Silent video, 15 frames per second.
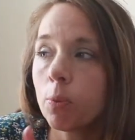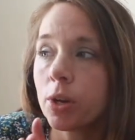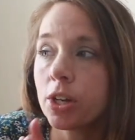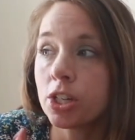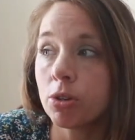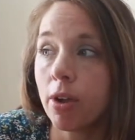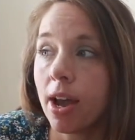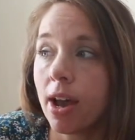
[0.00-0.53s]
We
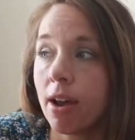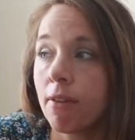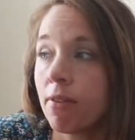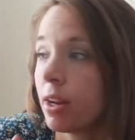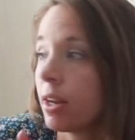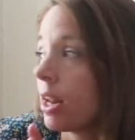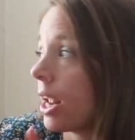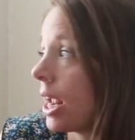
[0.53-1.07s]
do
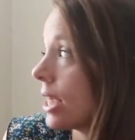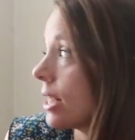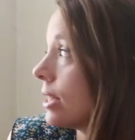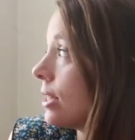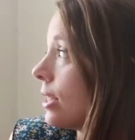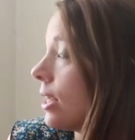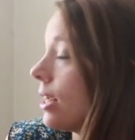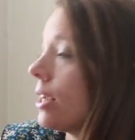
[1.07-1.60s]
have an
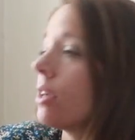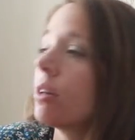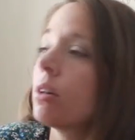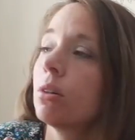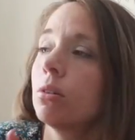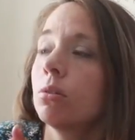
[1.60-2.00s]
antique